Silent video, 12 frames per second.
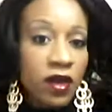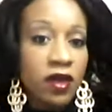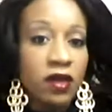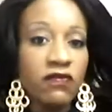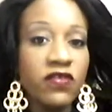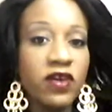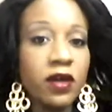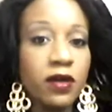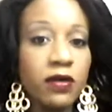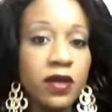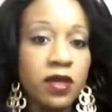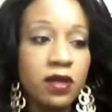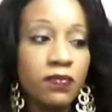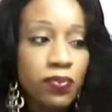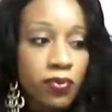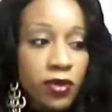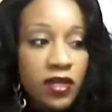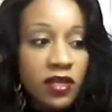and very
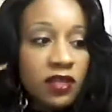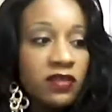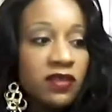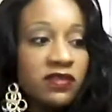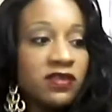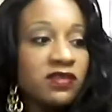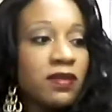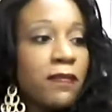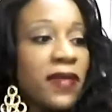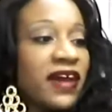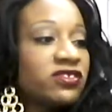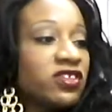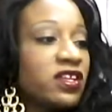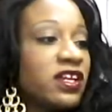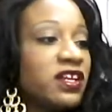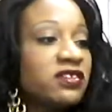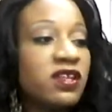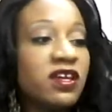pretty. This is the Magic
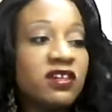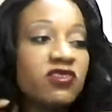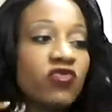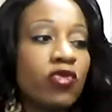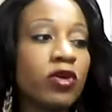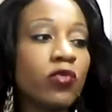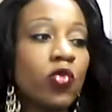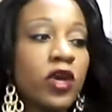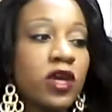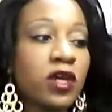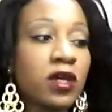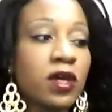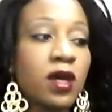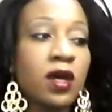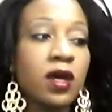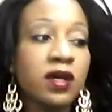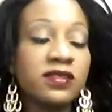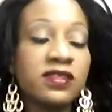Lace Lace Front Wig
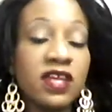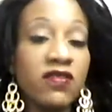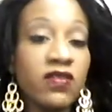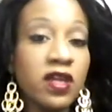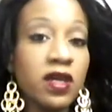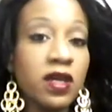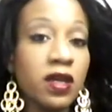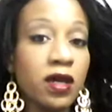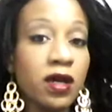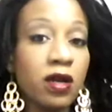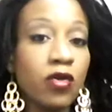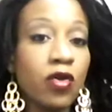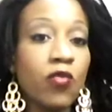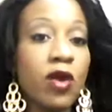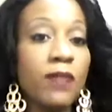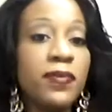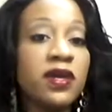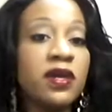70 and the color in
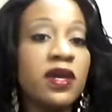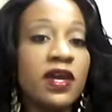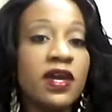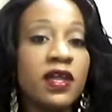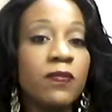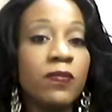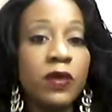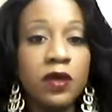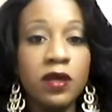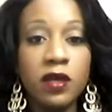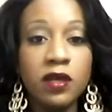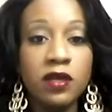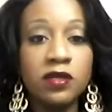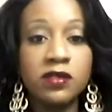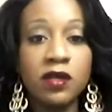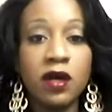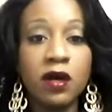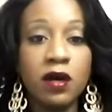1B and it is
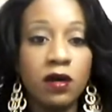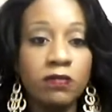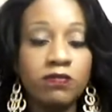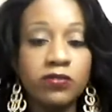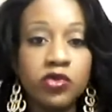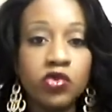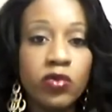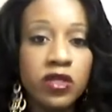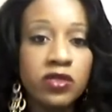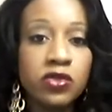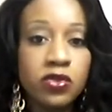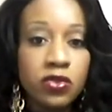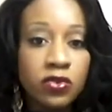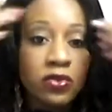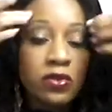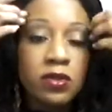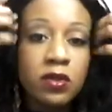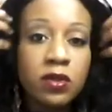uh,
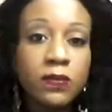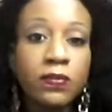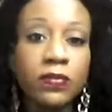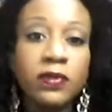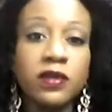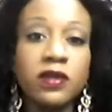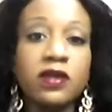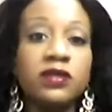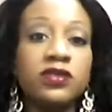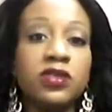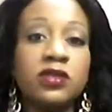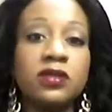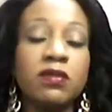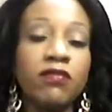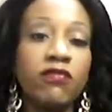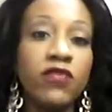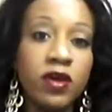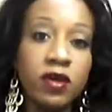22 inches,
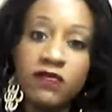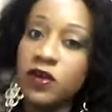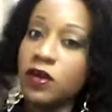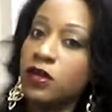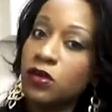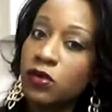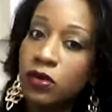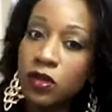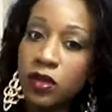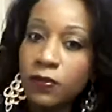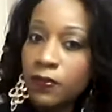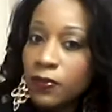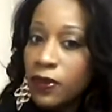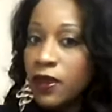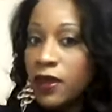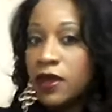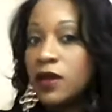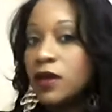very, very curly
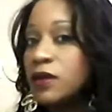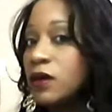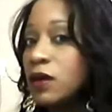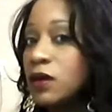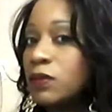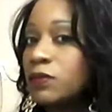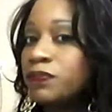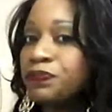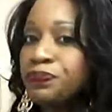and um,